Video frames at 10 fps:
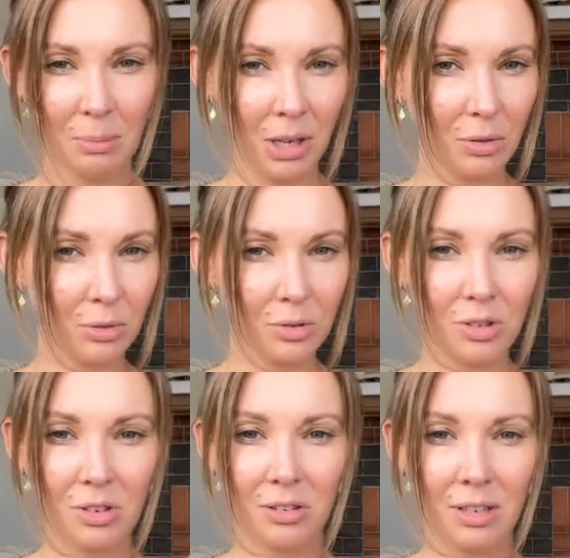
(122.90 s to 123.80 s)

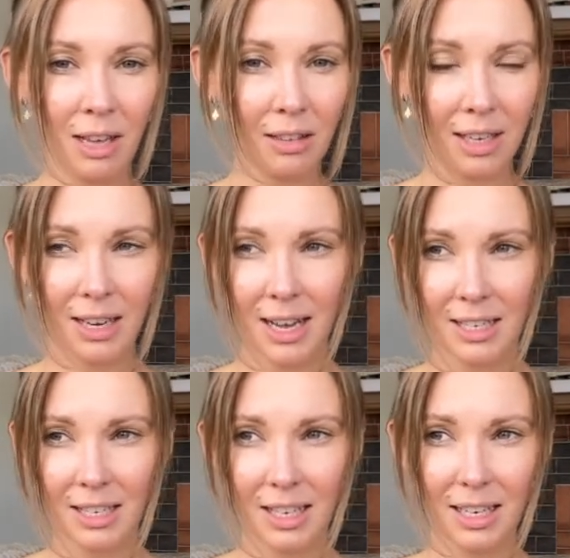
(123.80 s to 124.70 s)
chemicals, nothing
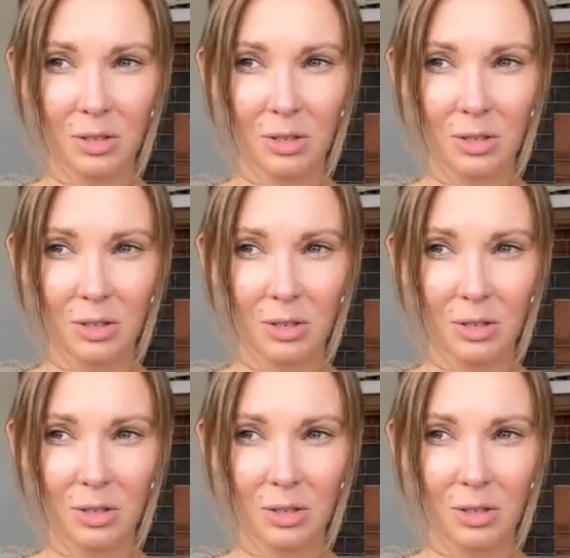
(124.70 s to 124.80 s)
nasty.